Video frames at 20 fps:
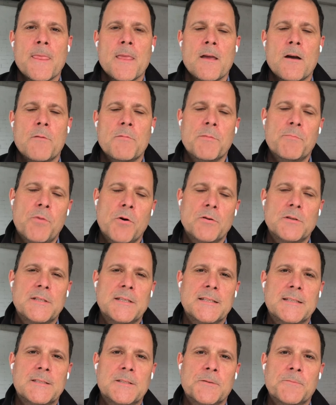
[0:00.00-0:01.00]
I'll be
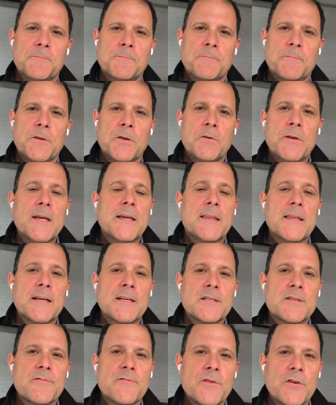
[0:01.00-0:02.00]
posting some unique
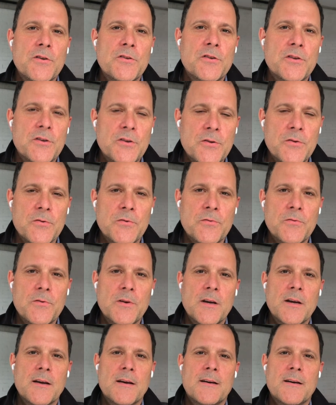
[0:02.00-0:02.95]
things for you to do